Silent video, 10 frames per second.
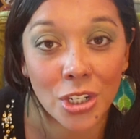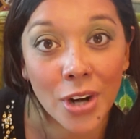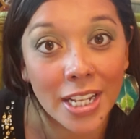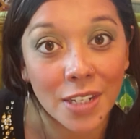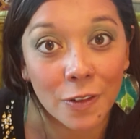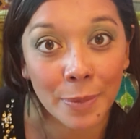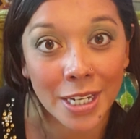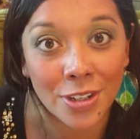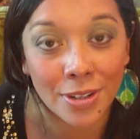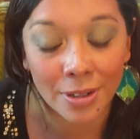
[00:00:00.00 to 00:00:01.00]

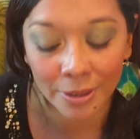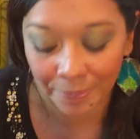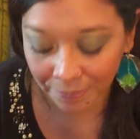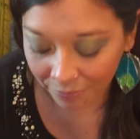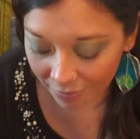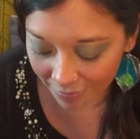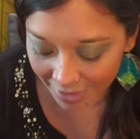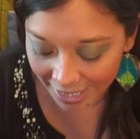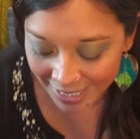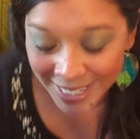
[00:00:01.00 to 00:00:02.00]
transformational.
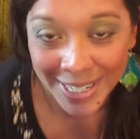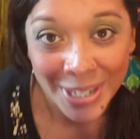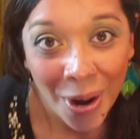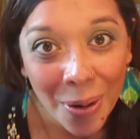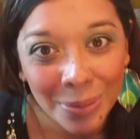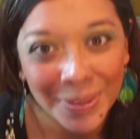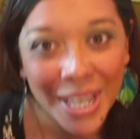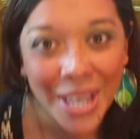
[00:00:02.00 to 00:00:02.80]
So